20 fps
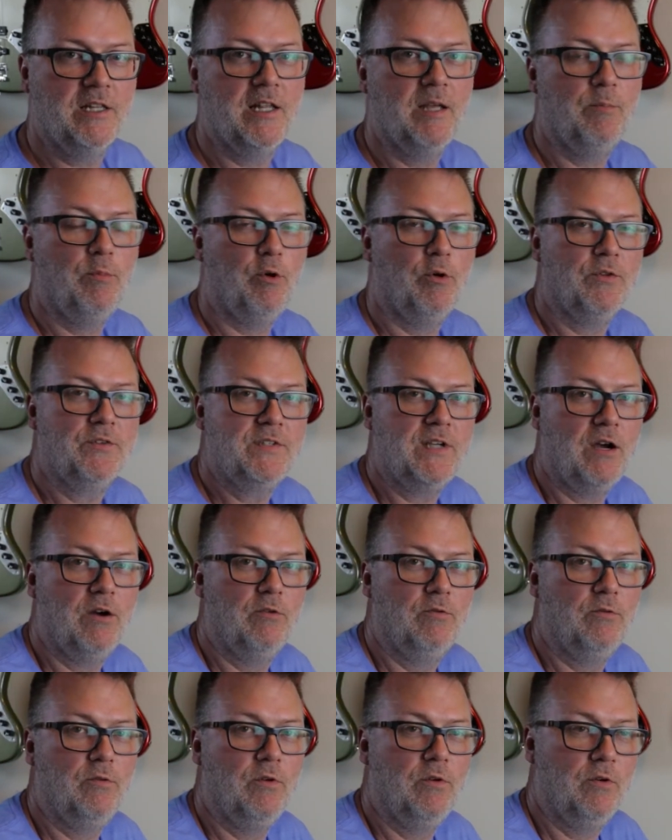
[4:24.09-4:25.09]
They both
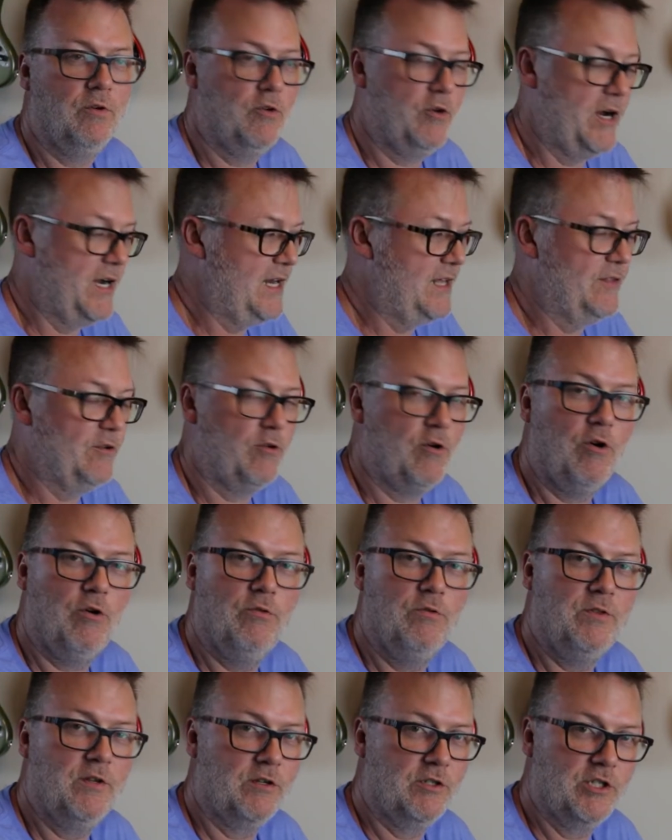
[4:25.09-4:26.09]
sound great on their
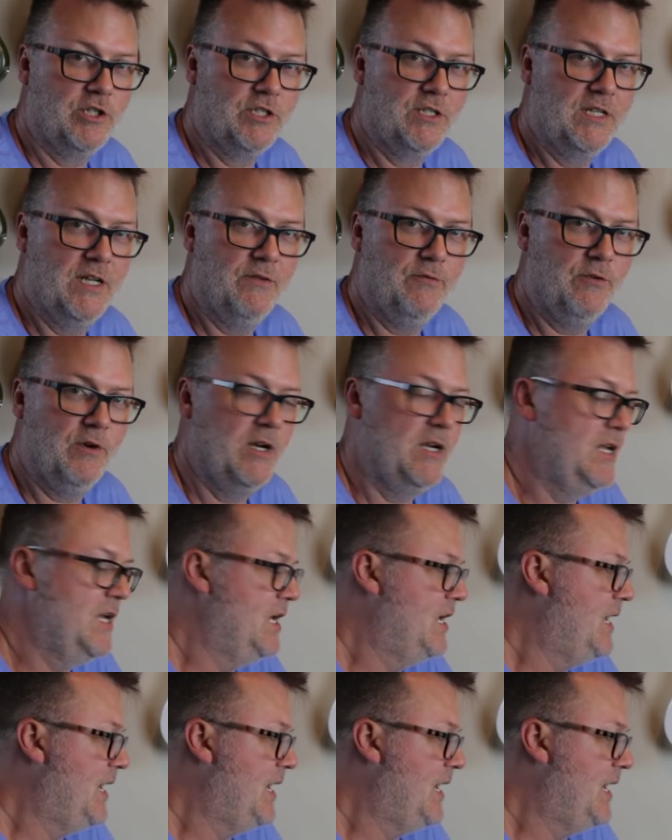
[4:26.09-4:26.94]
own. They're just different.